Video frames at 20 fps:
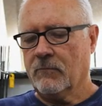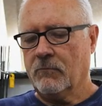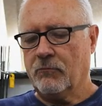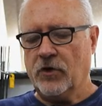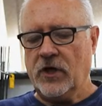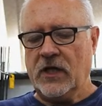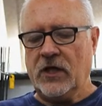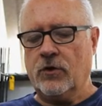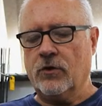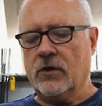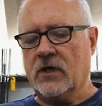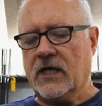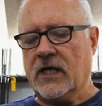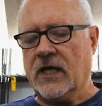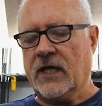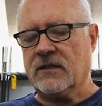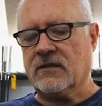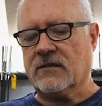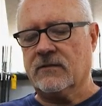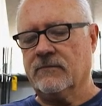Pretty good
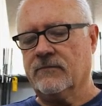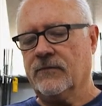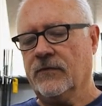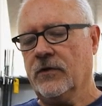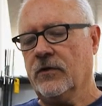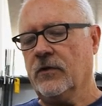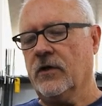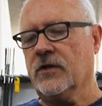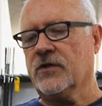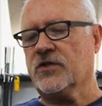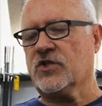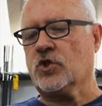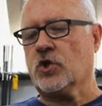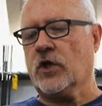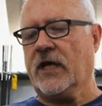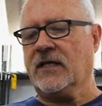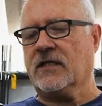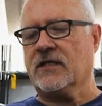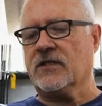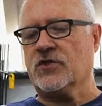cut, not as
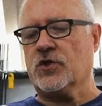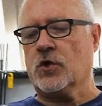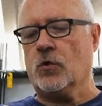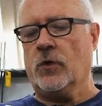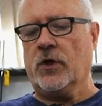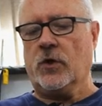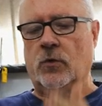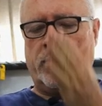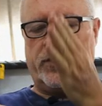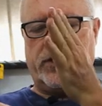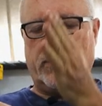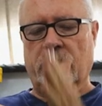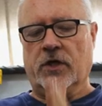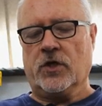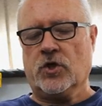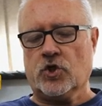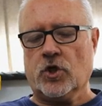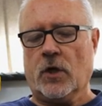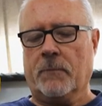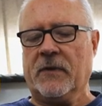straight as you would with
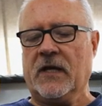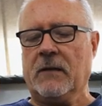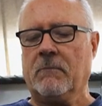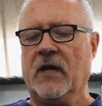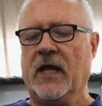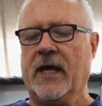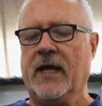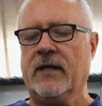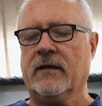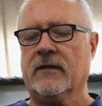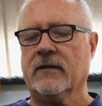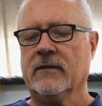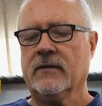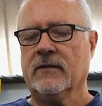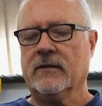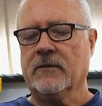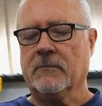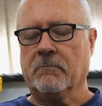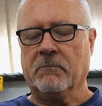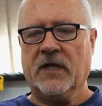a chopping blade,
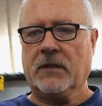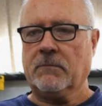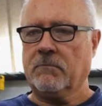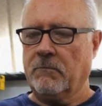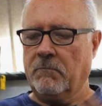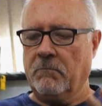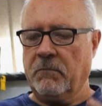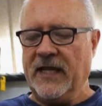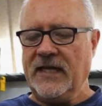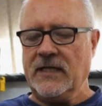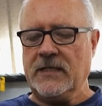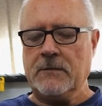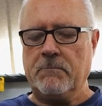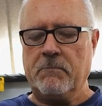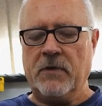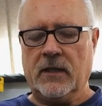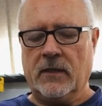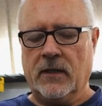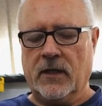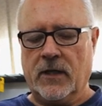but plenty
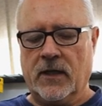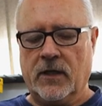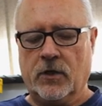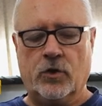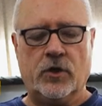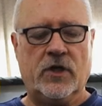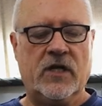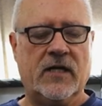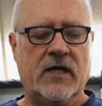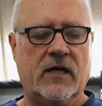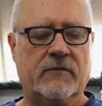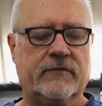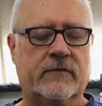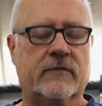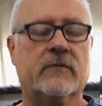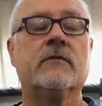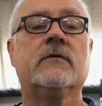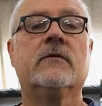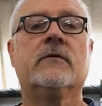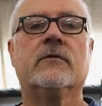big, good
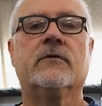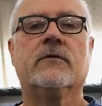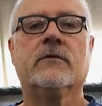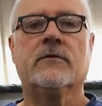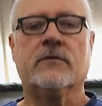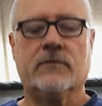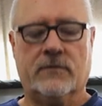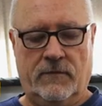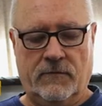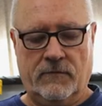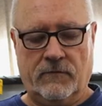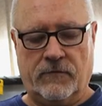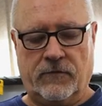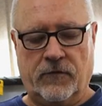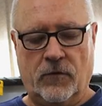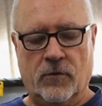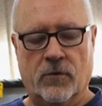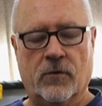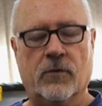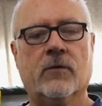enough
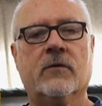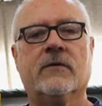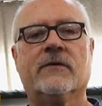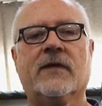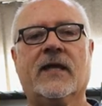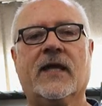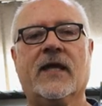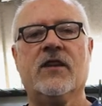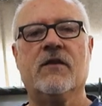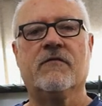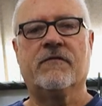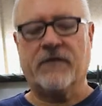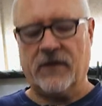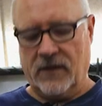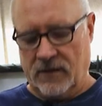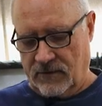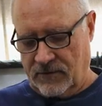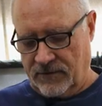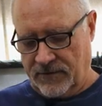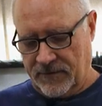for in the
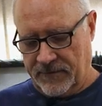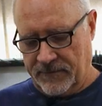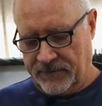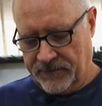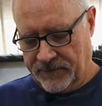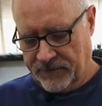field.